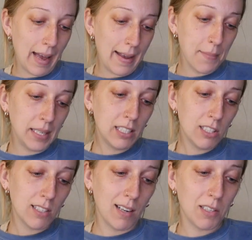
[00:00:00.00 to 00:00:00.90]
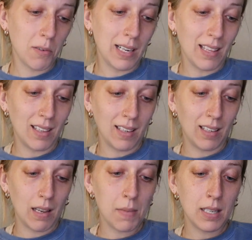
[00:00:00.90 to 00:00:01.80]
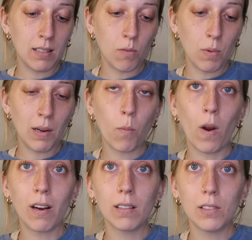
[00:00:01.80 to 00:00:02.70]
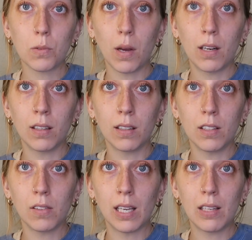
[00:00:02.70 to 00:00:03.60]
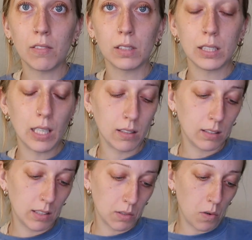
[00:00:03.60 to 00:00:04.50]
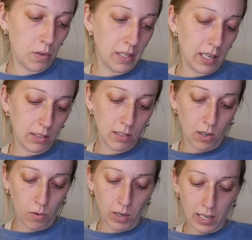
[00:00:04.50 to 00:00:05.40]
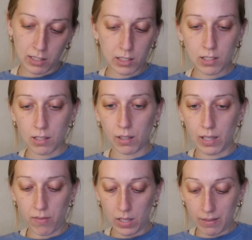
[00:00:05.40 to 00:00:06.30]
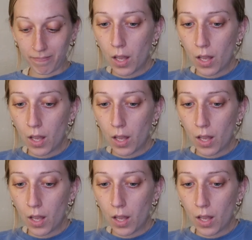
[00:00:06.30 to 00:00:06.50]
I might just not do anything. I mean, when I'm wearing the sweater, you can't even really tell that there's a hole there. So we're actually just gonna leave it.